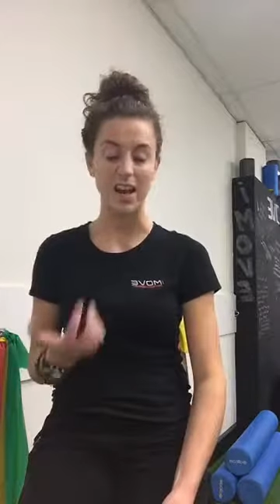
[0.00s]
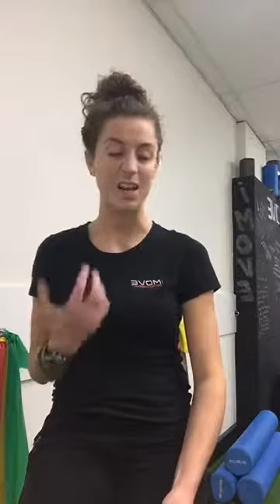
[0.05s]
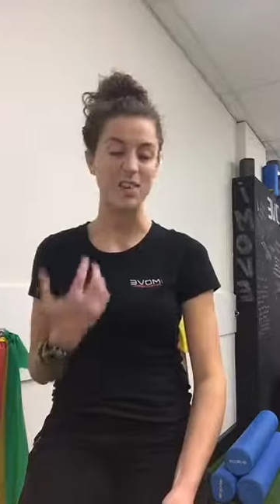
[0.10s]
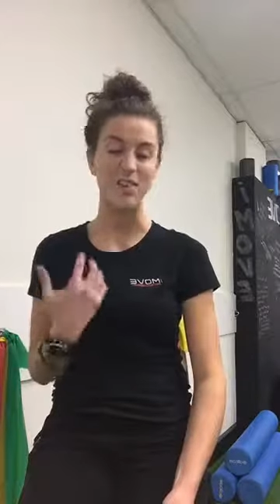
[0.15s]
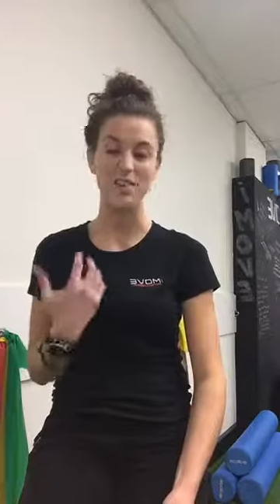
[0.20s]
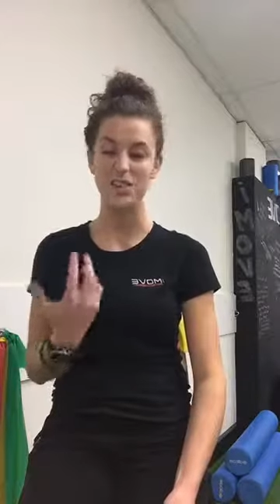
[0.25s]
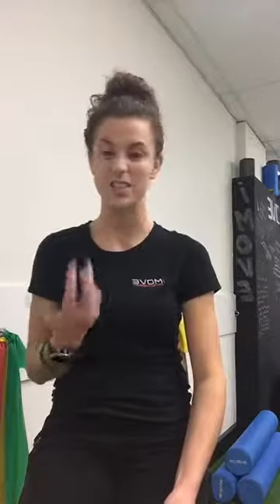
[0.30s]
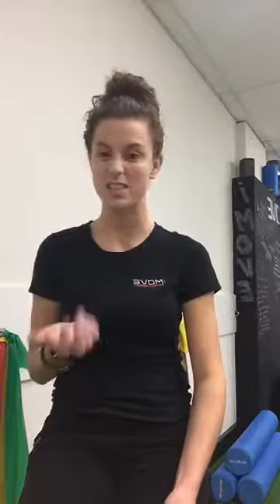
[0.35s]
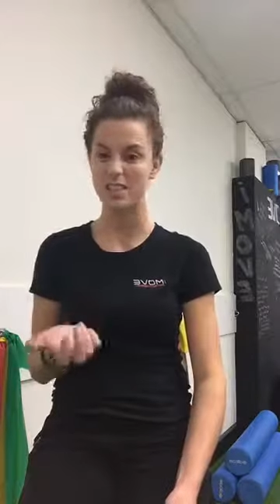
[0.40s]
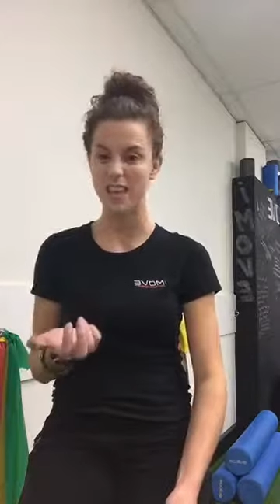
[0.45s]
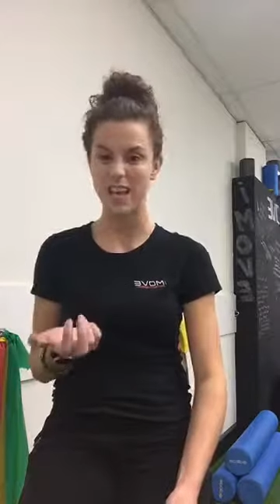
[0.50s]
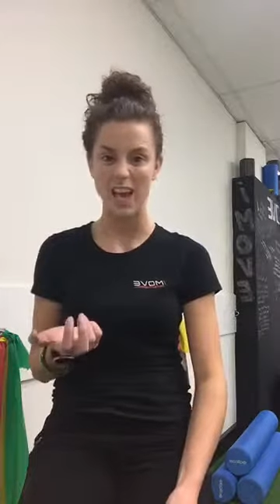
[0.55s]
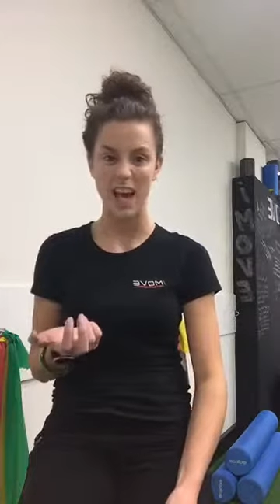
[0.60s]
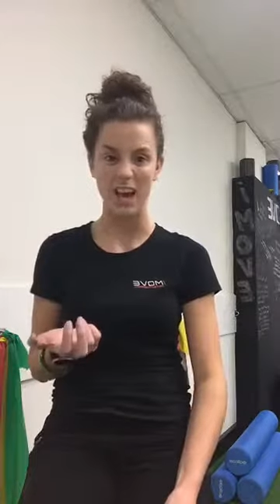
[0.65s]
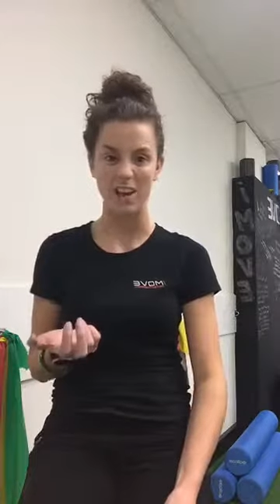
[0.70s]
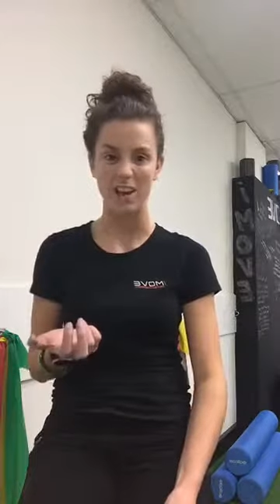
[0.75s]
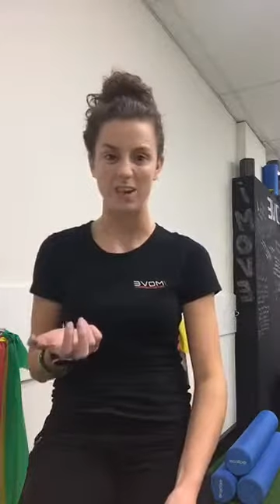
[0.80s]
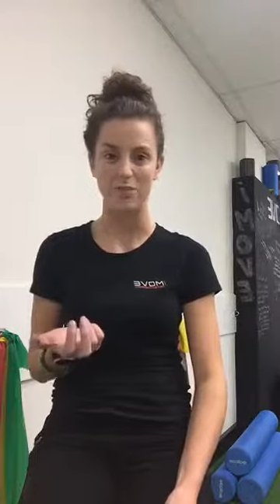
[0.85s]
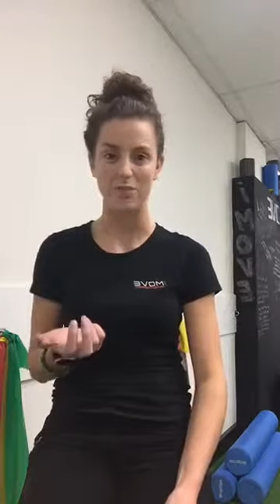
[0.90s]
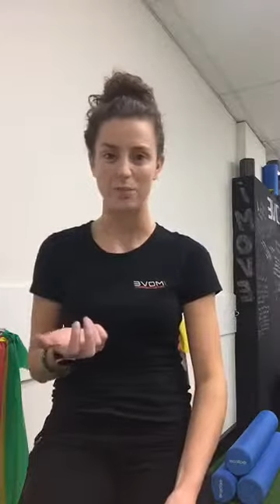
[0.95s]
Even just the
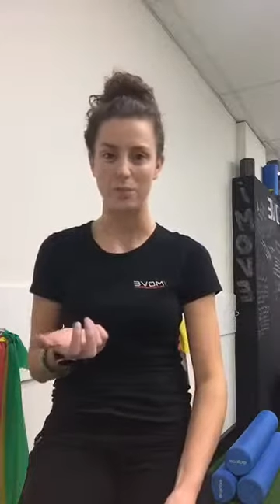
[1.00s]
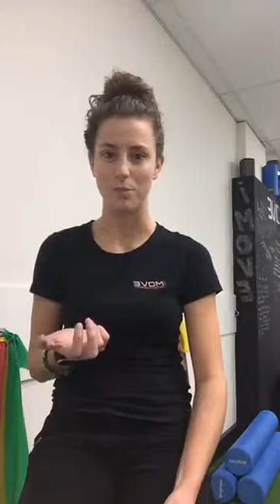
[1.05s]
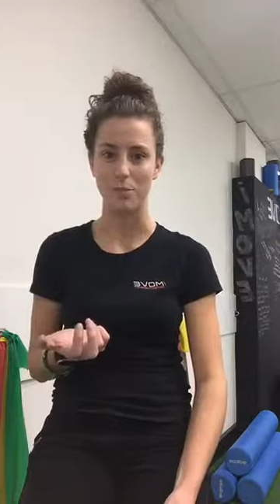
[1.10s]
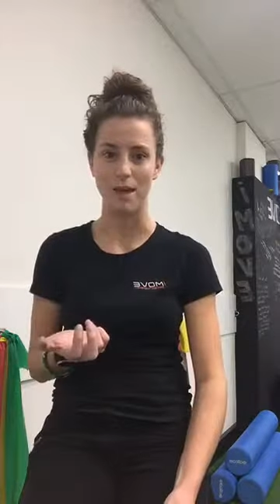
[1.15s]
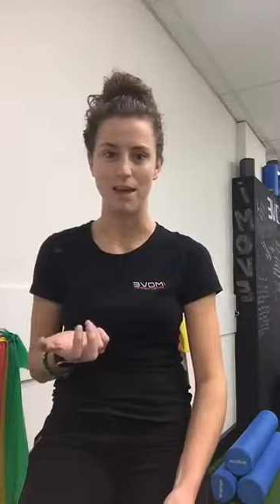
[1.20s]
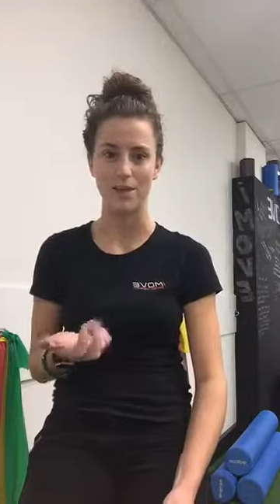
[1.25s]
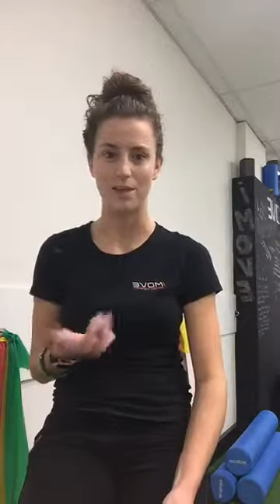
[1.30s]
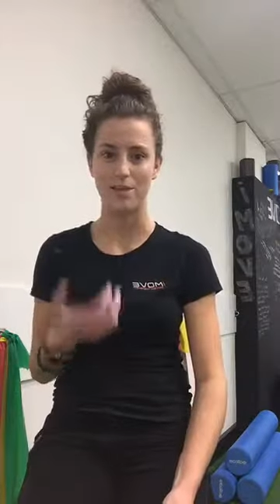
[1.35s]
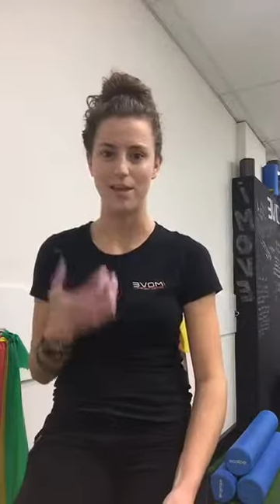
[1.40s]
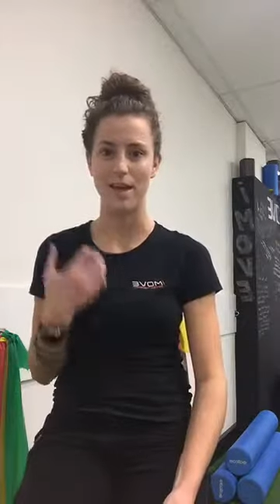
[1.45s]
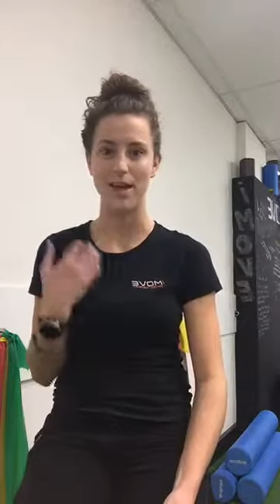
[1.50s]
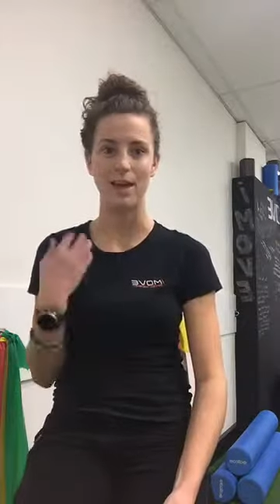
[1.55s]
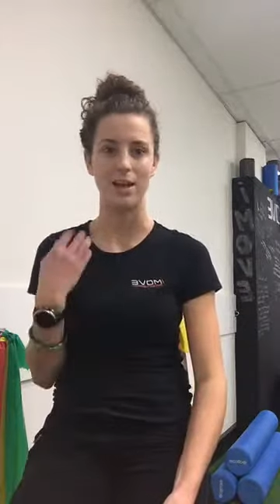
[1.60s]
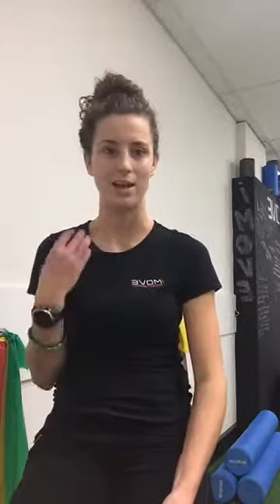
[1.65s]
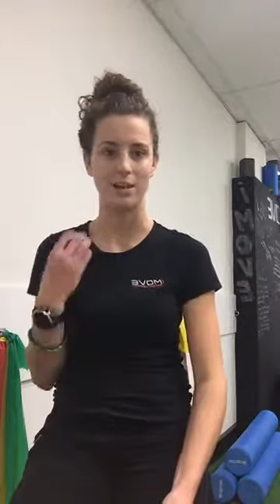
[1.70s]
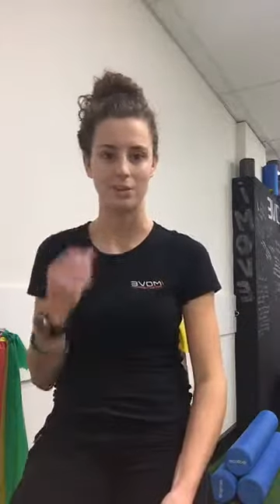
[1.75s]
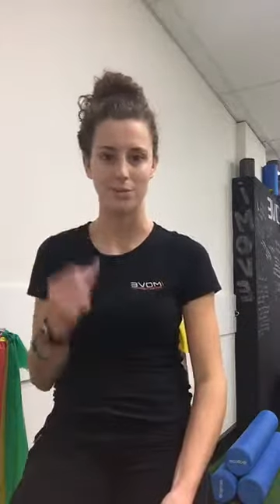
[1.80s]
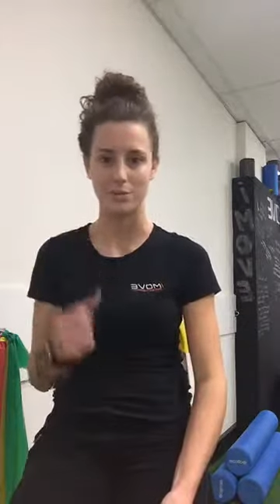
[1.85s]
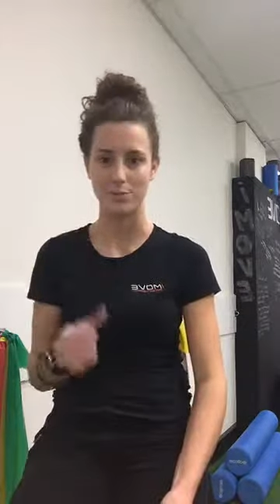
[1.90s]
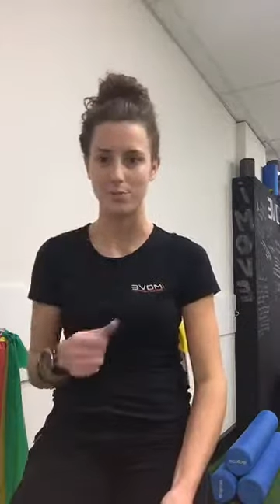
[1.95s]
counting of your breath, counting
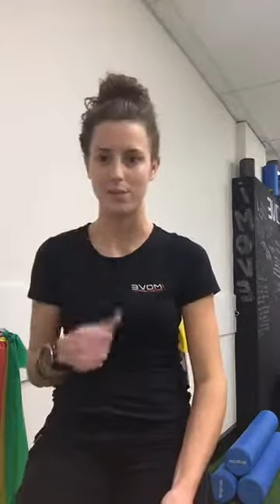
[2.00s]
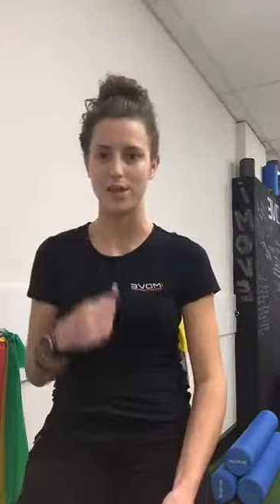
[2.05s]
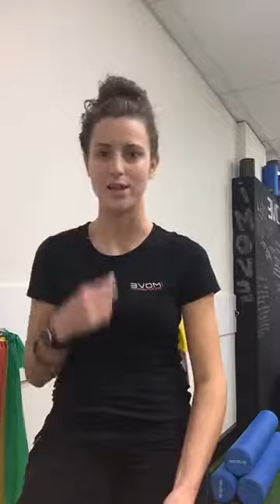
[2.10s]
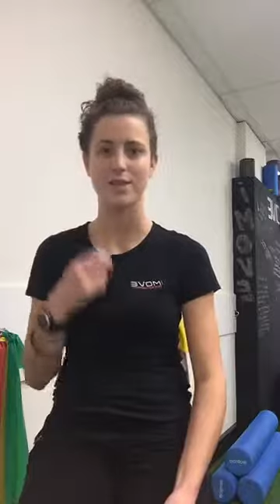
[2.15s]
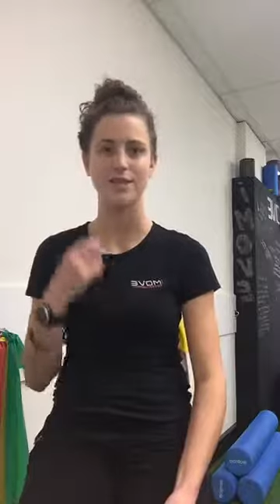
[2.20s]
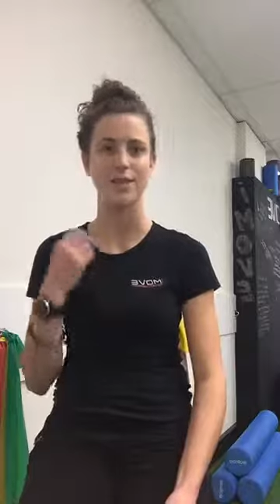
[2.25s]
those breaths,